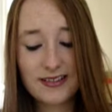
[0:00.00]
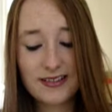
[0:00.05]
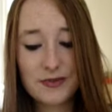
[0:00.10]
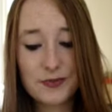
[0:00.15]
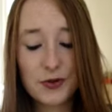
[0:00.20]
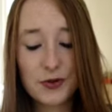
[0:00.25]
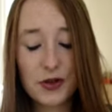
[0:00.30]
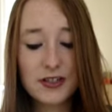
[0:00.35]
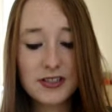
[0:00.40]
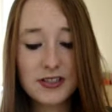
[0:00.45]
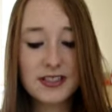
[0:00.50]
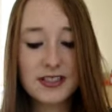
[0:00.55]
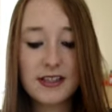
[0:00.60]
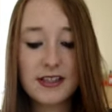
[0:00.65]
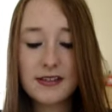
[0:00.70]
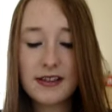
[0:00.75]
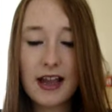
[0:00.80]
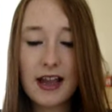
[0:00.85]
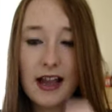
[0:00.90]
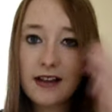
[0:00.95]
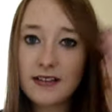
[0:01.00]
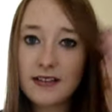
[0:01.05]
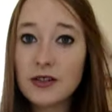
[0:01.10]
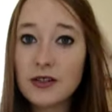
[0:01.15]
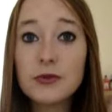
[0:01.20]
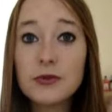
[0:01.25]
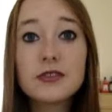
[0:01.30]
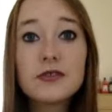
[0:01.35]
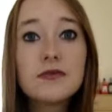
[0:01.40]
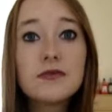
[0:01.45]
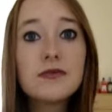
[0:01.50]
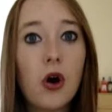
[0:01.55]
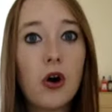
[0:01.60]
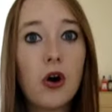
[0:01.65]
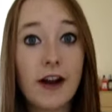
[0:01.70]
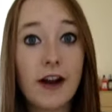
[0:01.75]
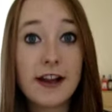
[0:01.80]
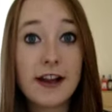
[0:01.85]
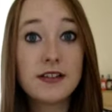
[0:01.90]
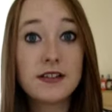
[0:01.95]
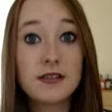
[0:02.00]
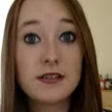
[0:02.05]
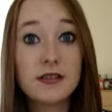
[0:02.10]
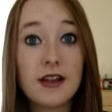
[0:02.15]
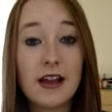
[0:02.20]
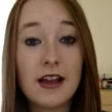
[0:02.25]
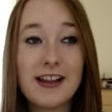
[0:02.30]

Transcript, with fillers: to be honest, the, the acting was alright.